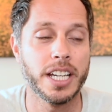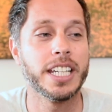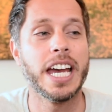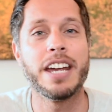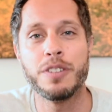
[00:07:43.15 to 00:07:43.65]
I
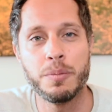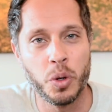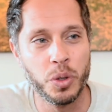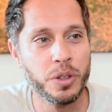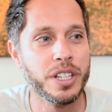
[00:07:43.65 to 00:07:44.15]
gave him
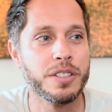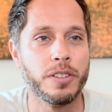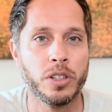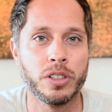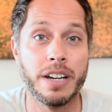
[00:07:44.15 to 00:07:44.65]
all of those
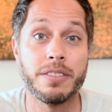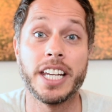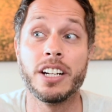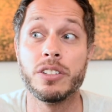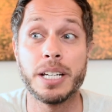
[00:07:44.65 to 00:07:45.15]
photographs,
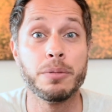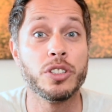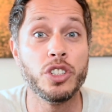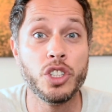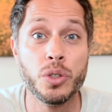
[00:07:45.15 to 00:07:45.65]
and I was able
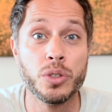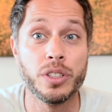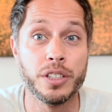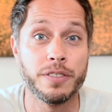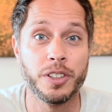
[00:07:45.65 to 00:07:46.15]
to use
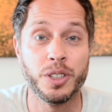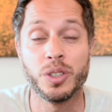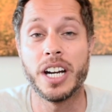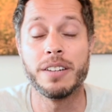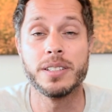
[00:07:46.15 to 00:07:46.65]
those
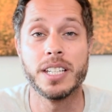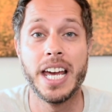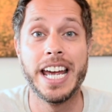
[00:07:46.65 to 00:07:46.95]
photographs